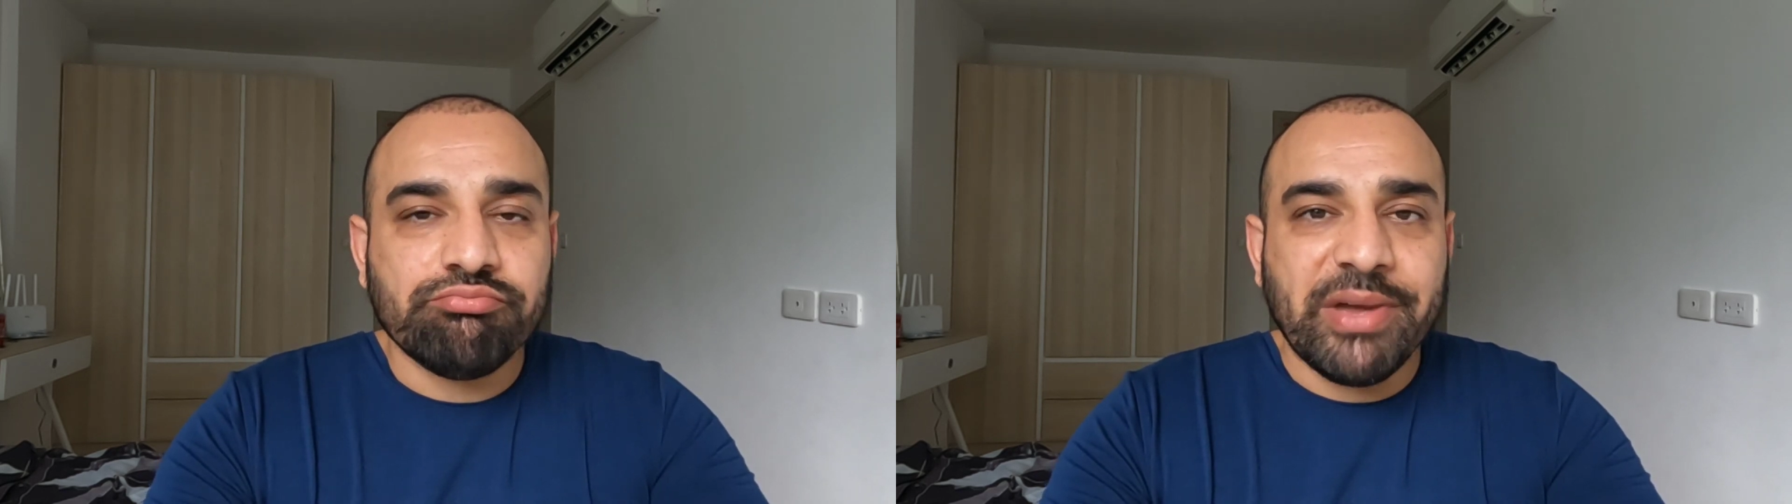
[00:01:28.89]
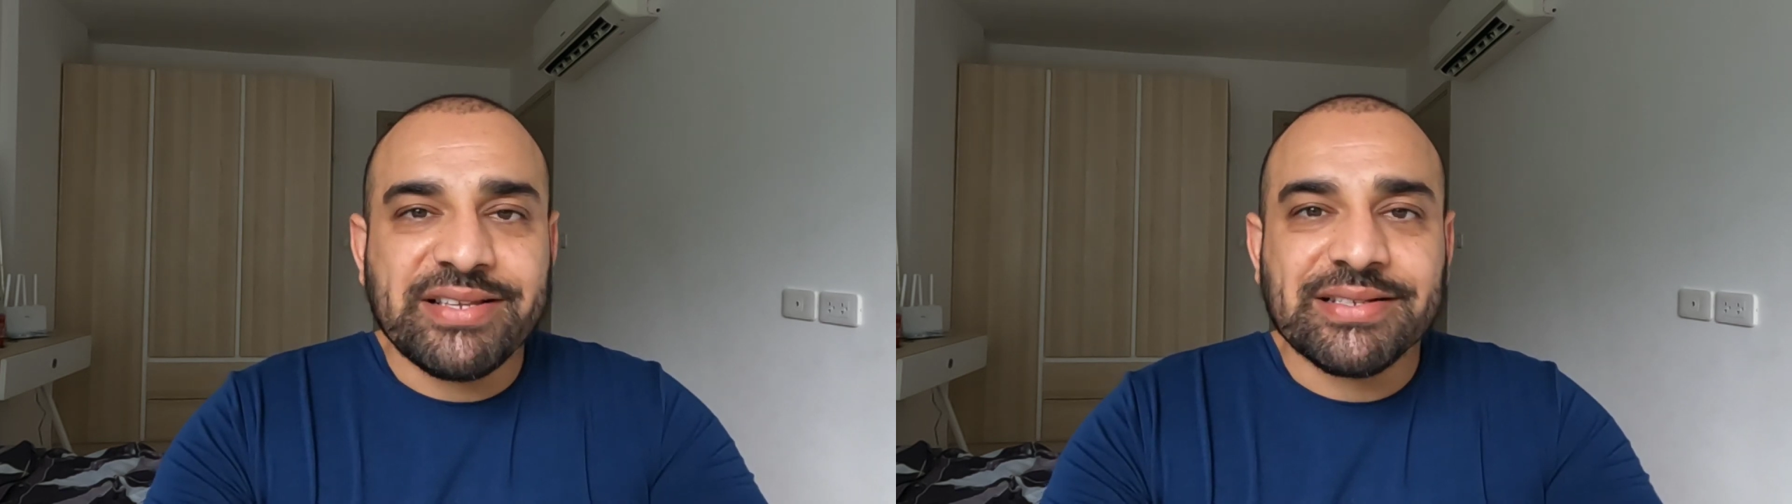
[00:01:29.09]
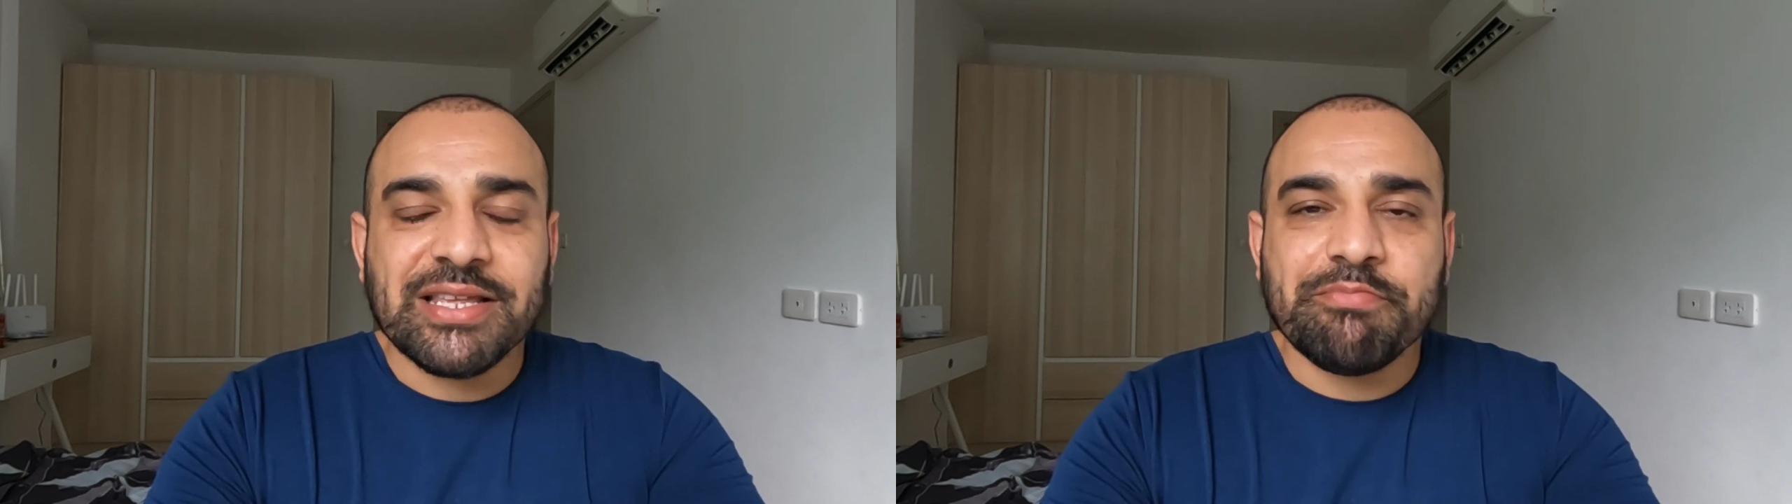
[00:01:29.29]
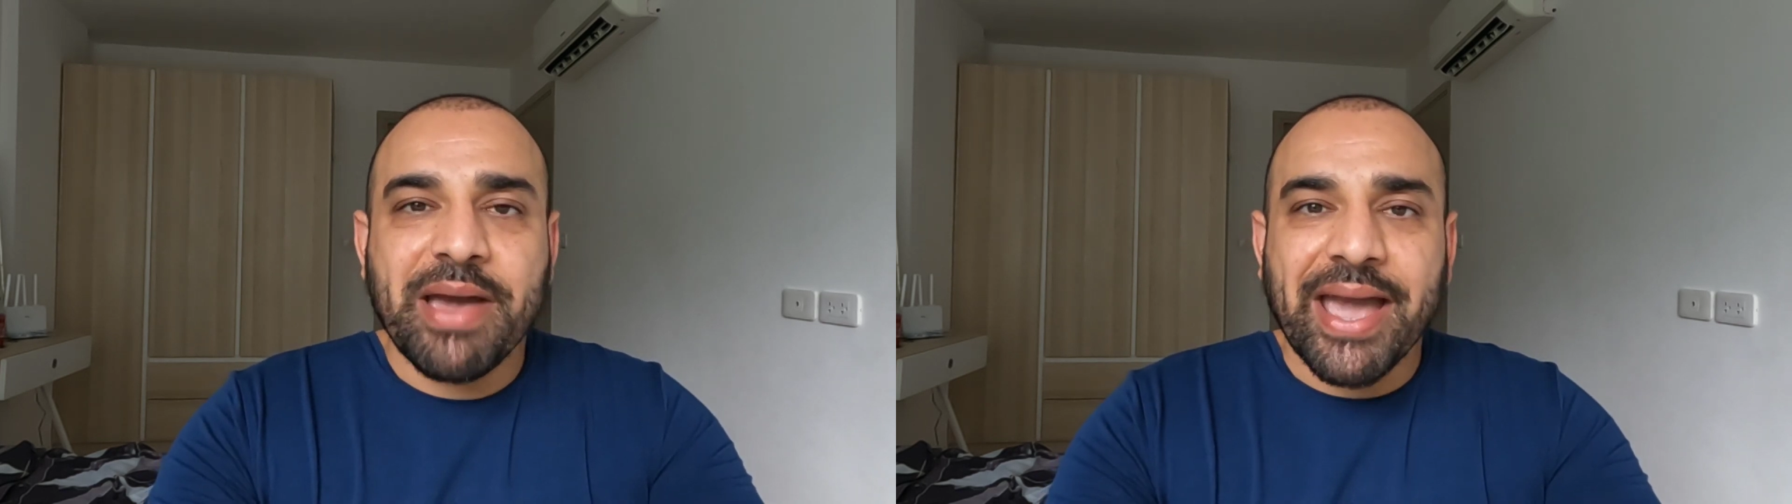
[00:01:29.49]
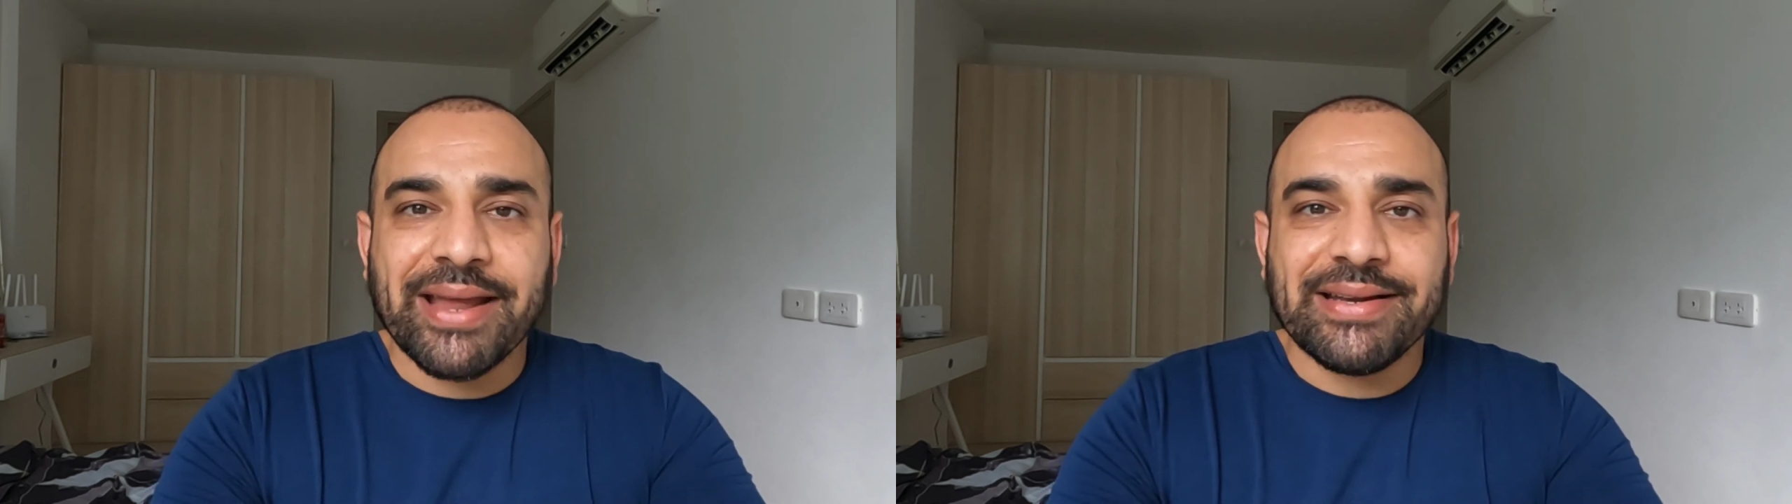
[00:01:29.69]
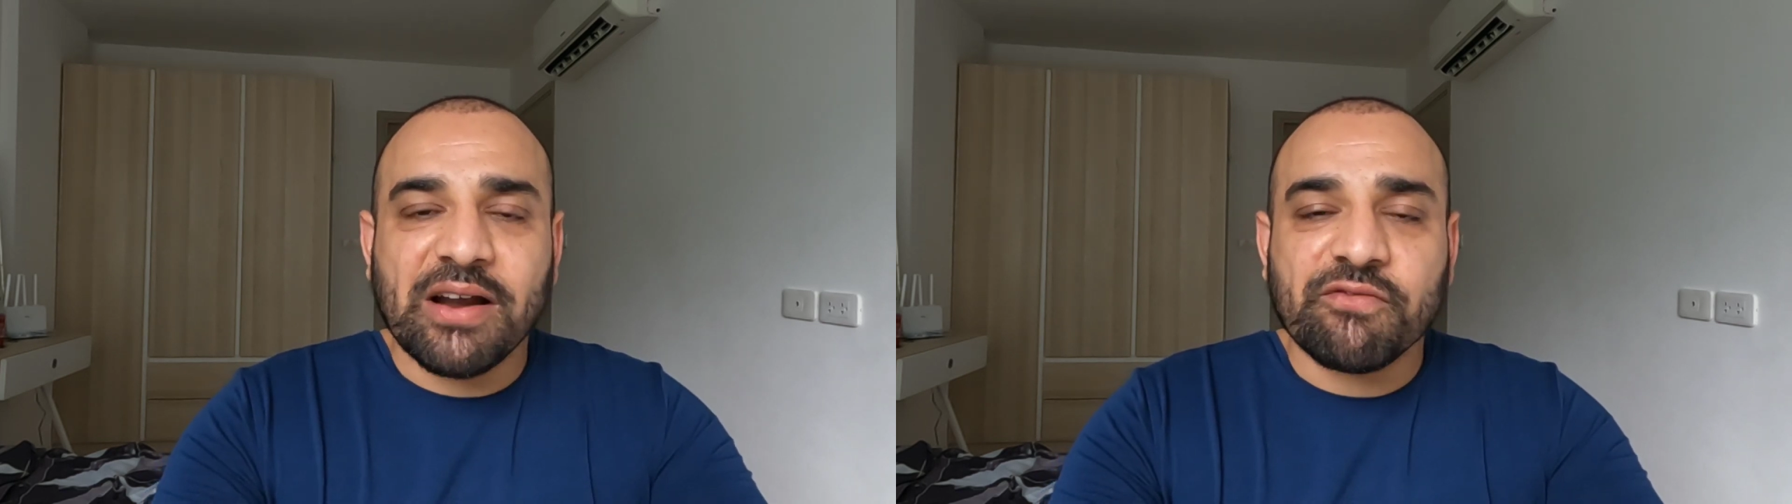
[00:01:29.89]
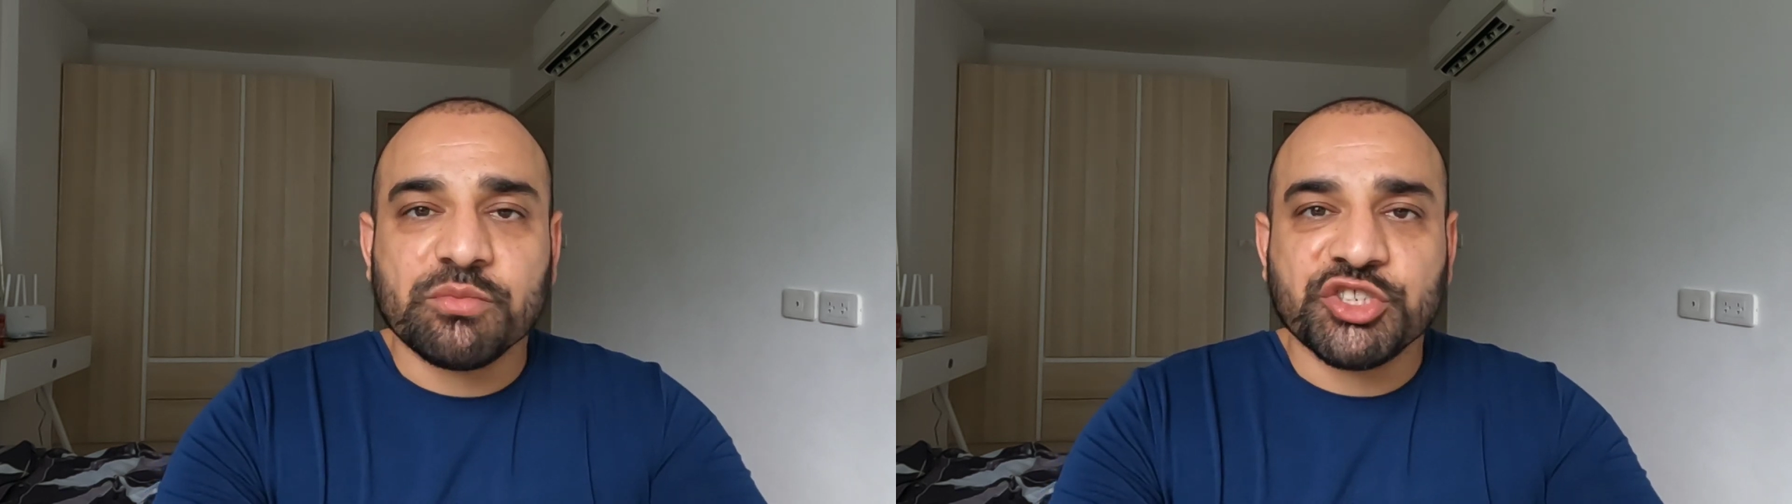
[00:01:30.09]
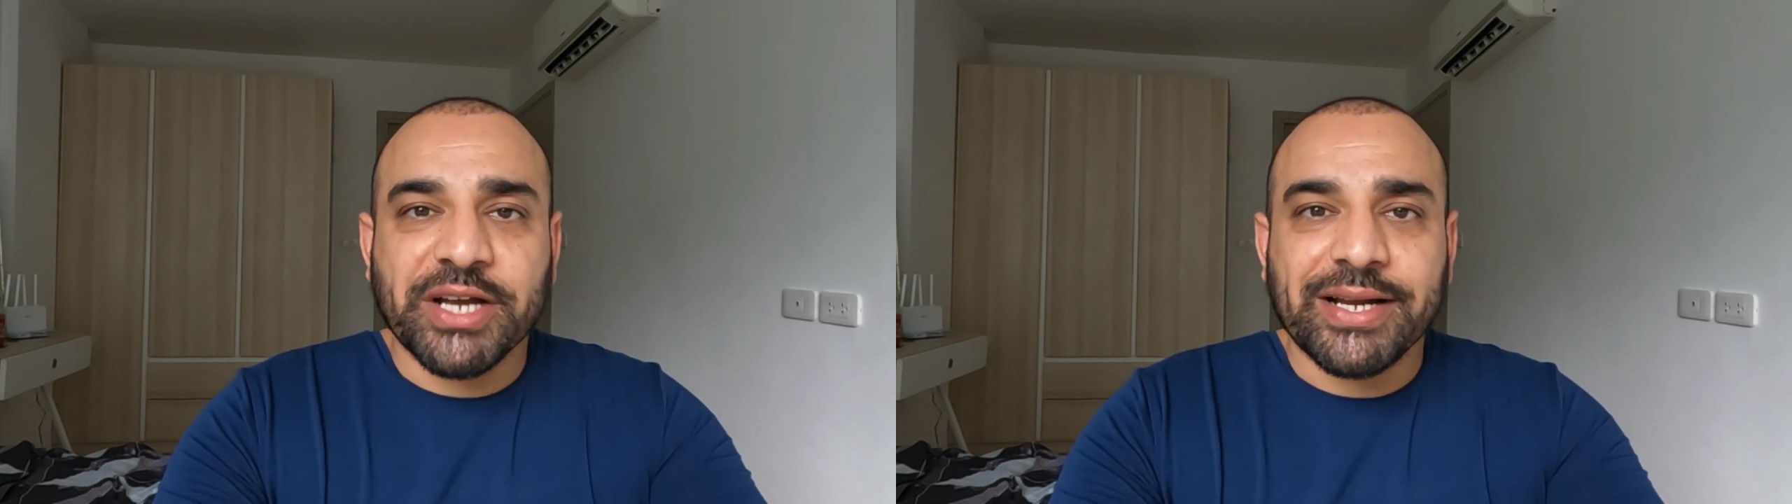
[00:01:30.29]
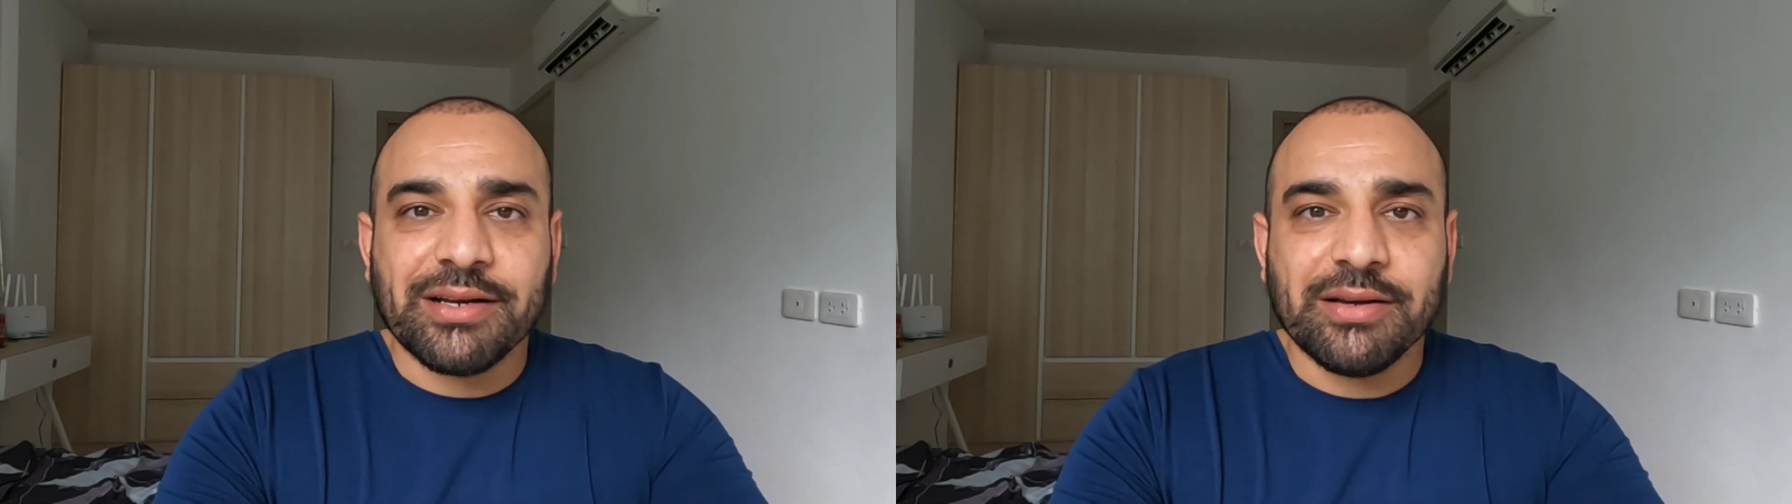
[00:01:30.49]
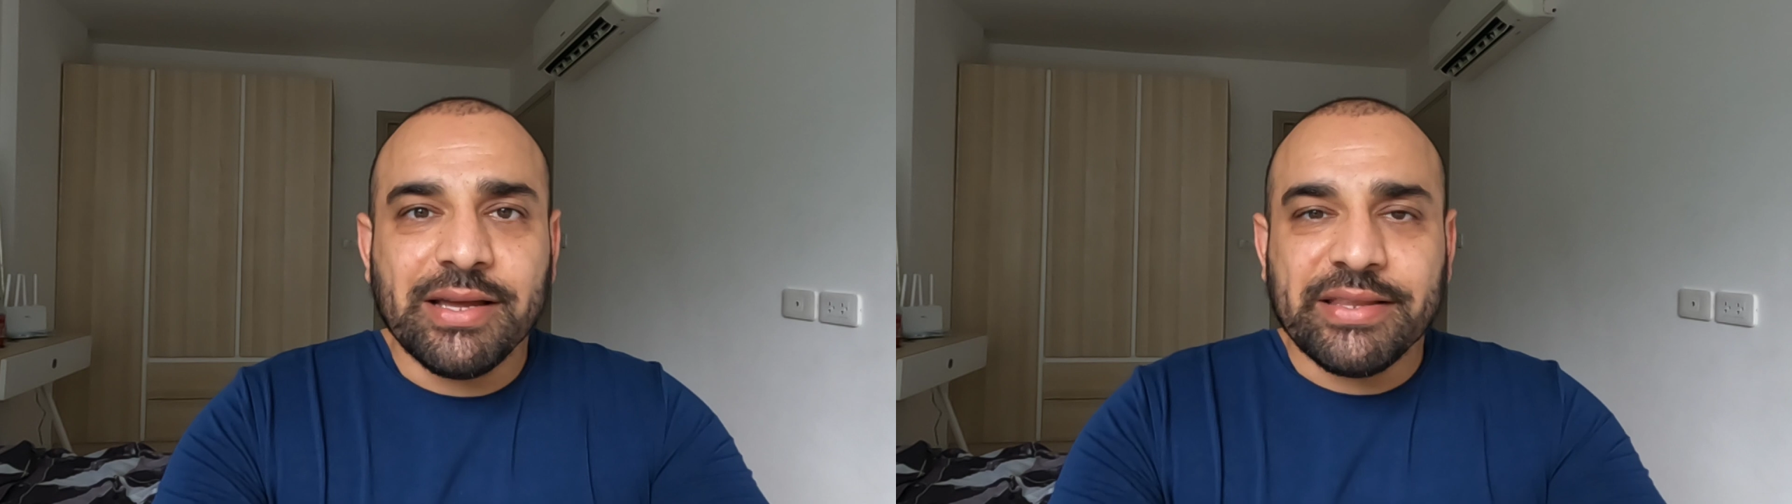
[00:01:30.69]
basically backing down from
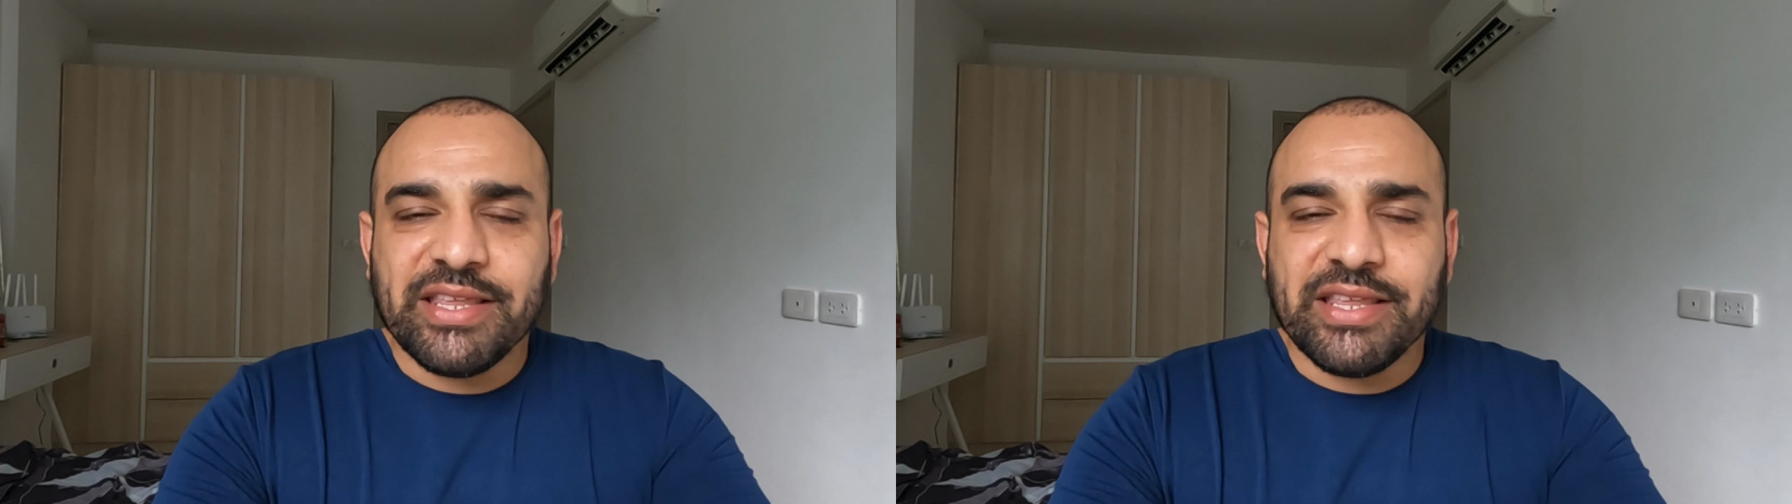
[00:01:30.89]
China.